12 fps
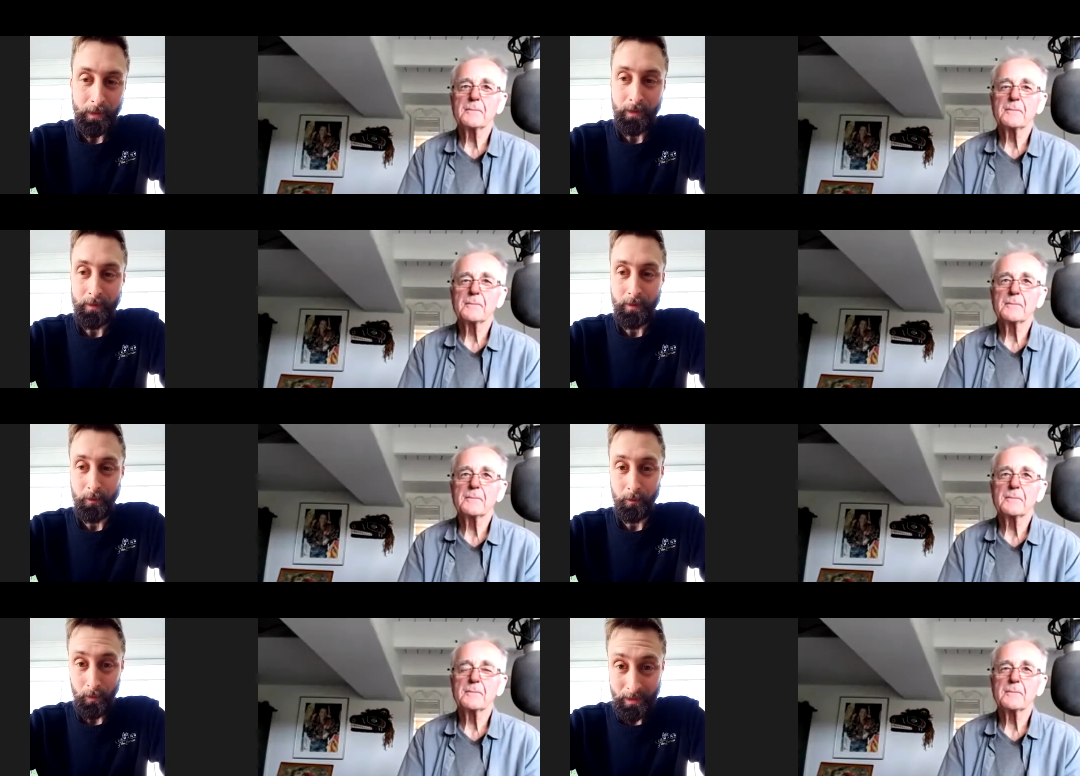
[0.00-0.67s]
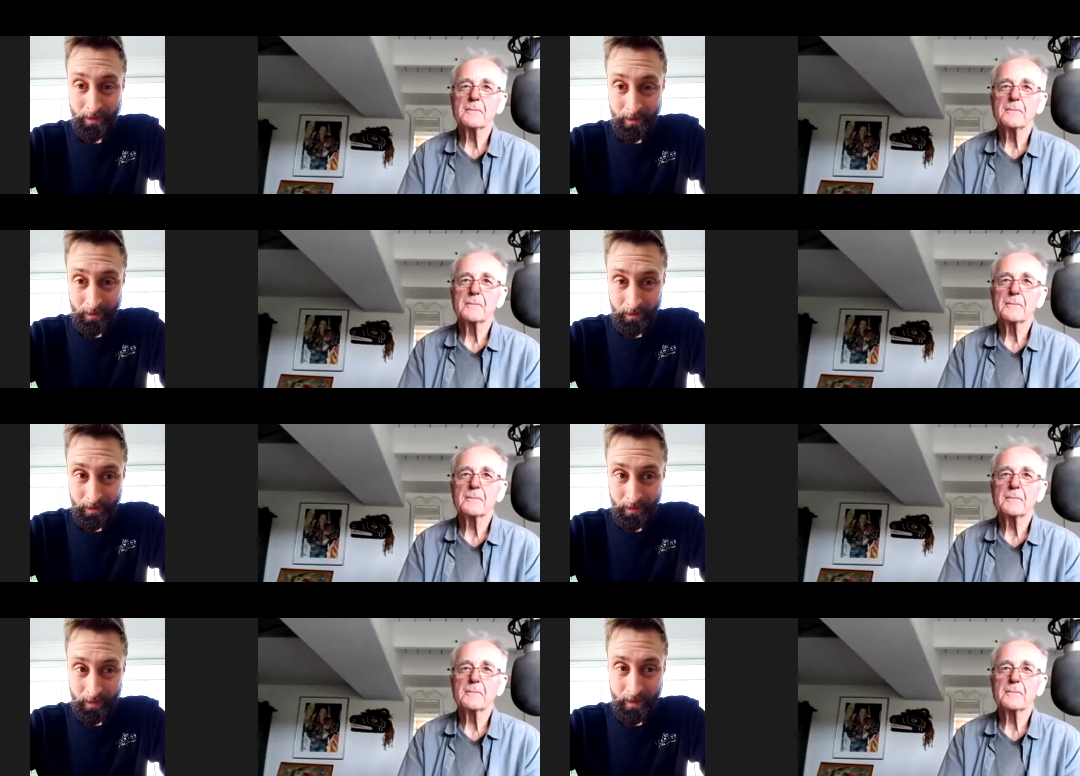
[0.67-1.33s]
Speaker 1: into winter.
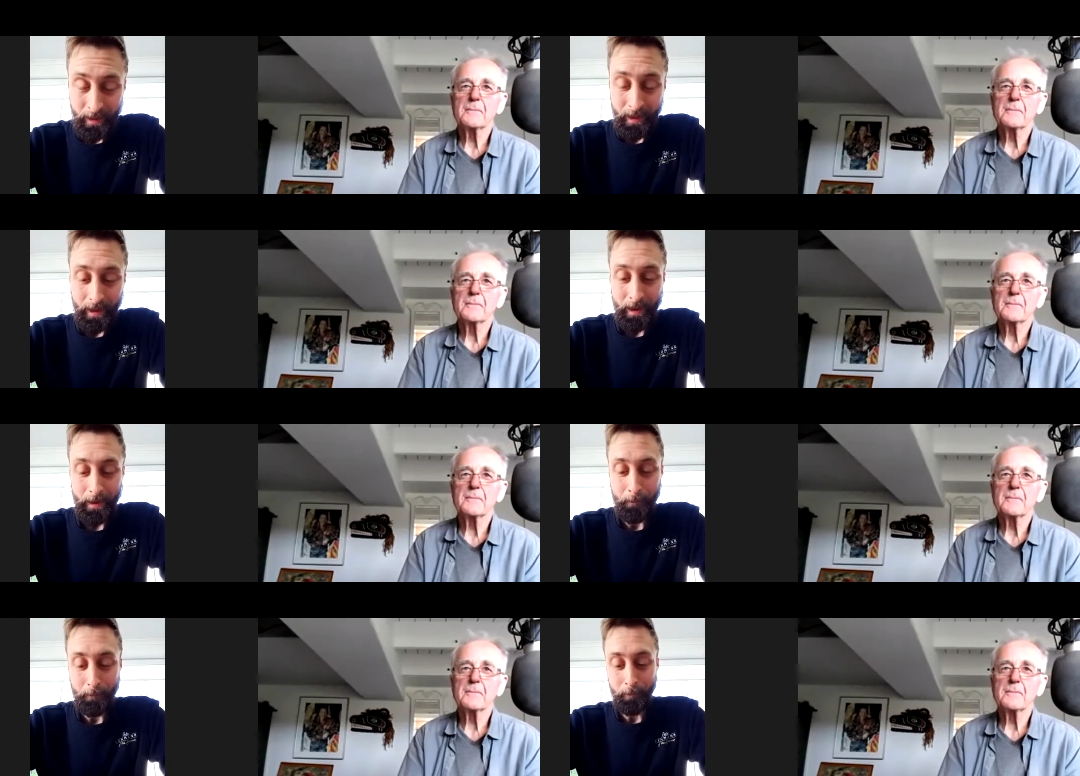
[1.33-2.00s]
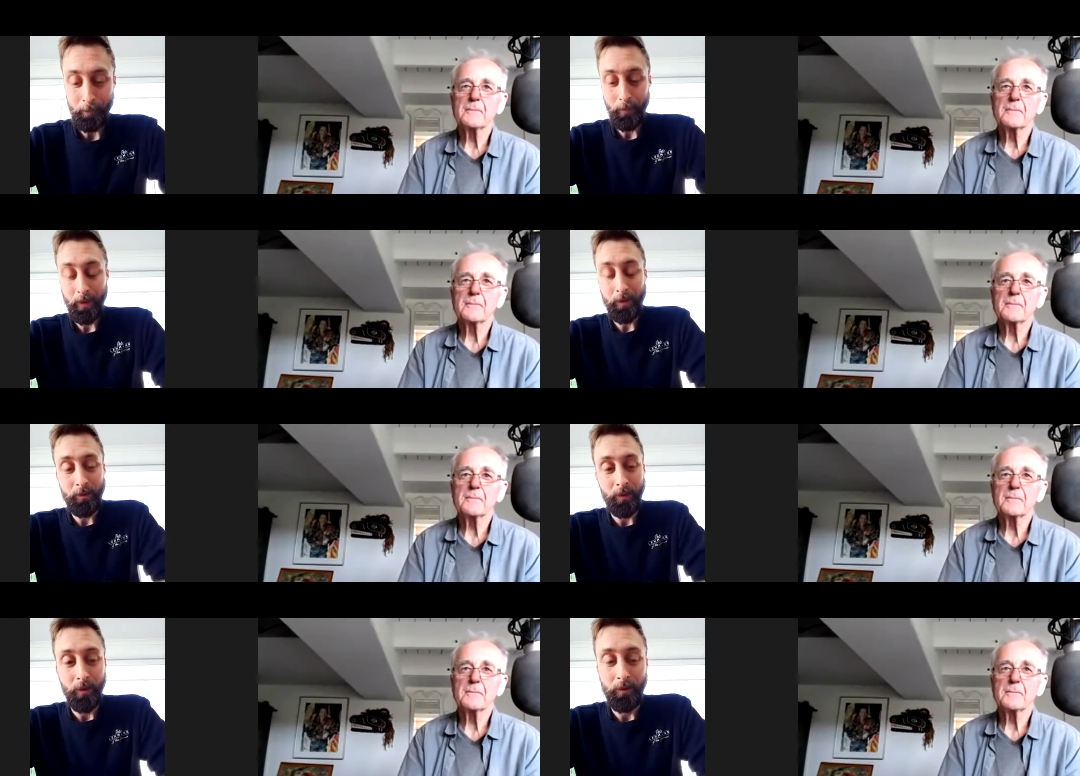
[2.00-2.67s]
Um,
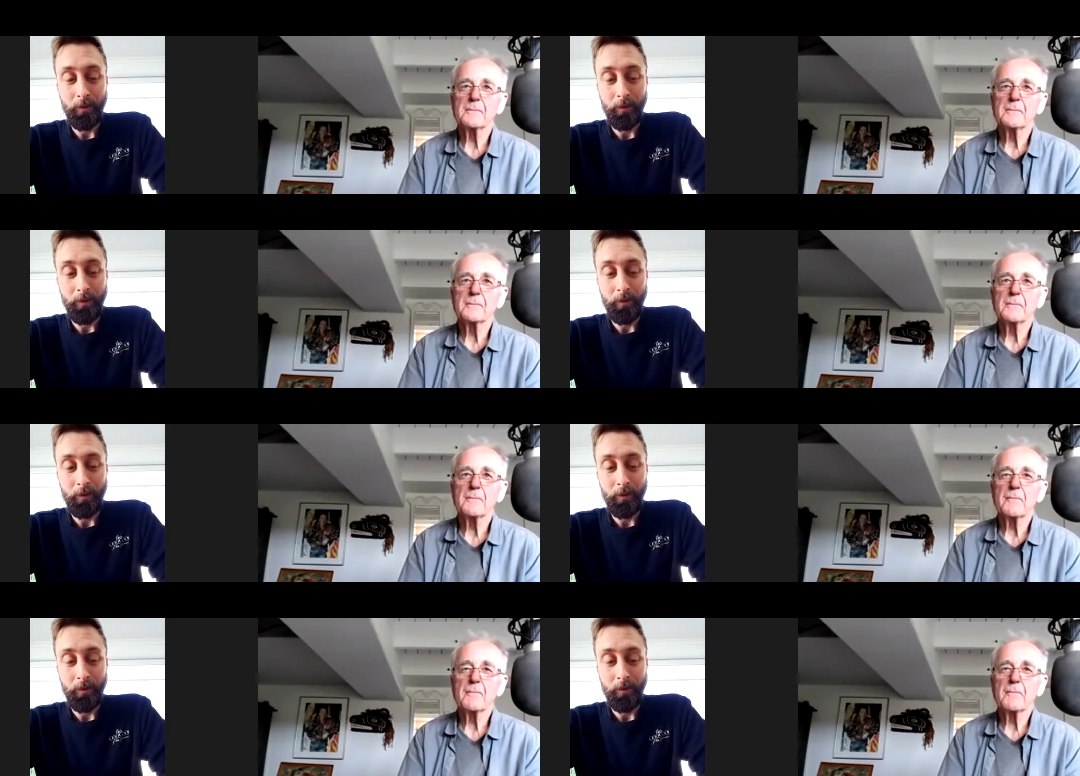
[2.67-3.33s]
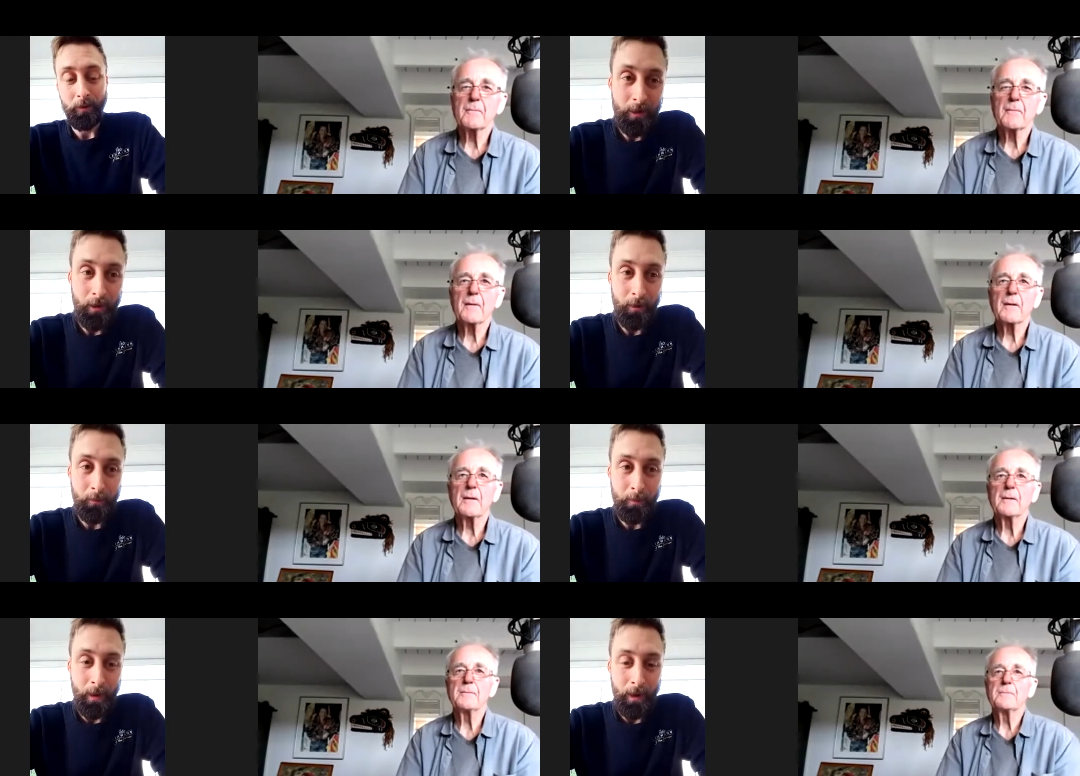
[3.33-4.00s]
so, you know, time will
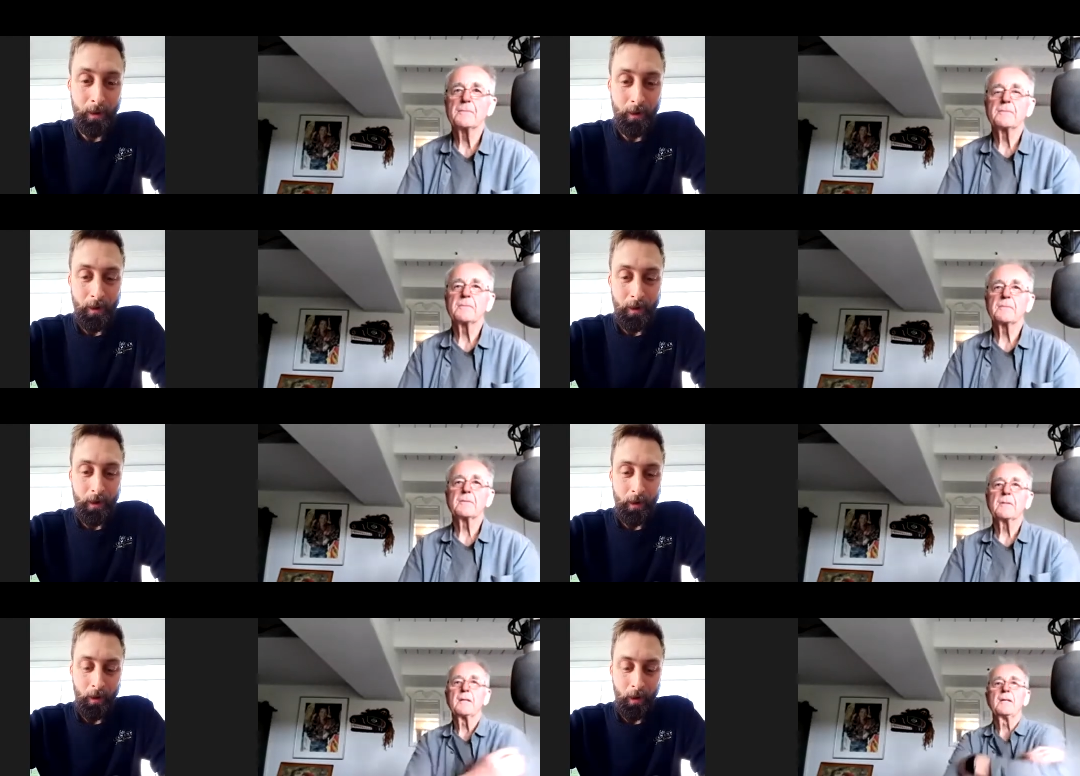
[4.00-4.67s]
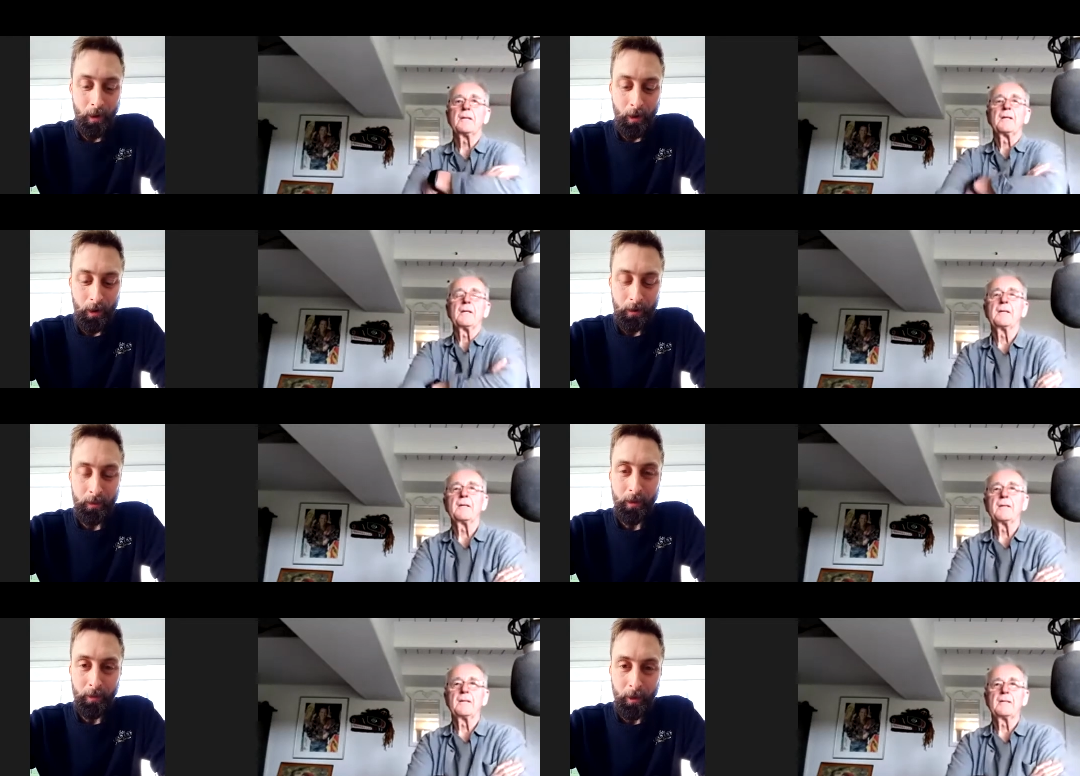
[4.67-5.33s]
tell, but
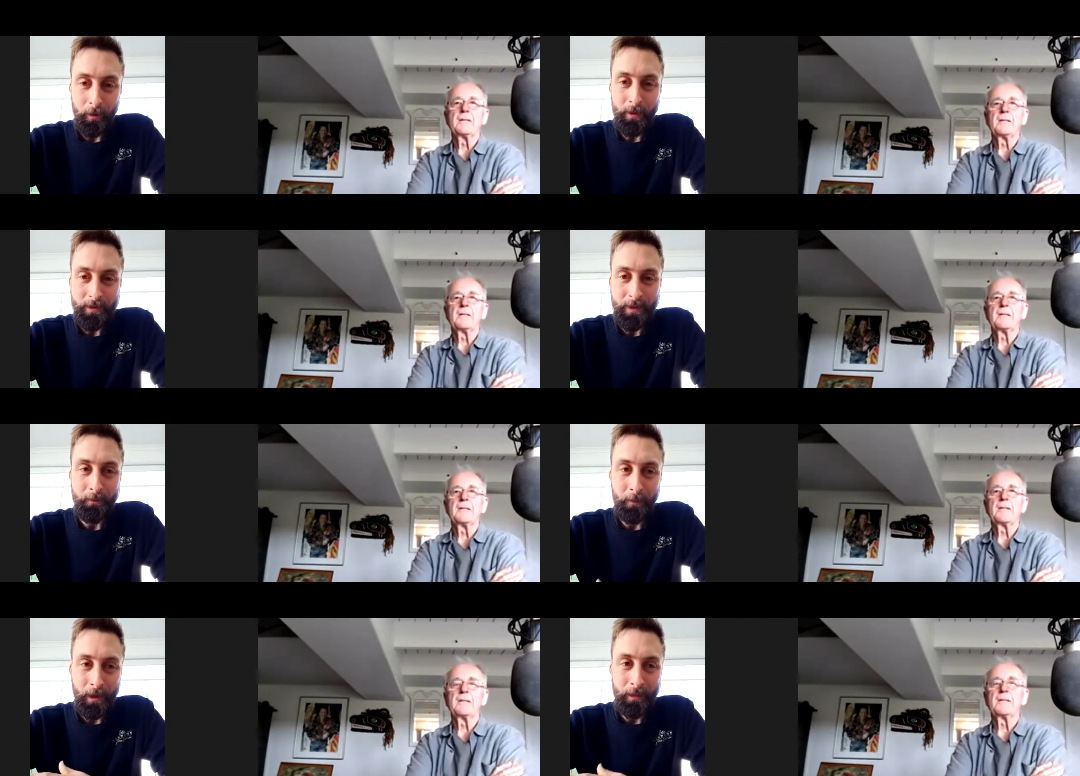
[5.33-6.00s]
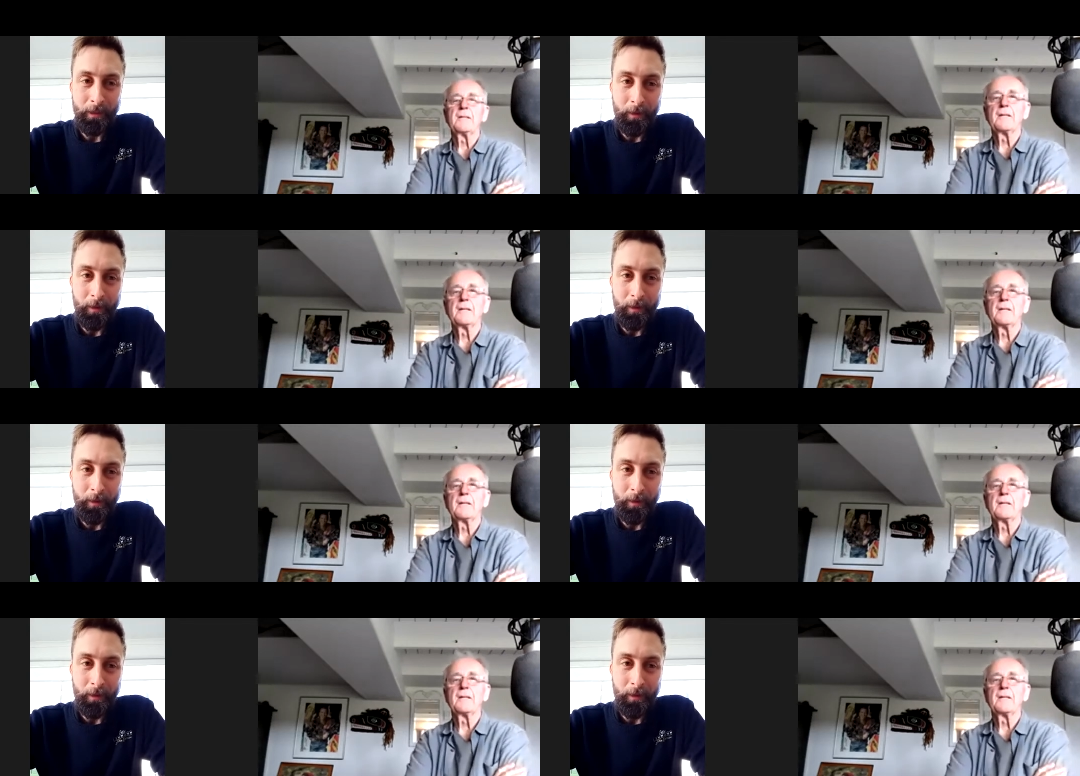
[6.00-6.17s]
a, a lot of us are a little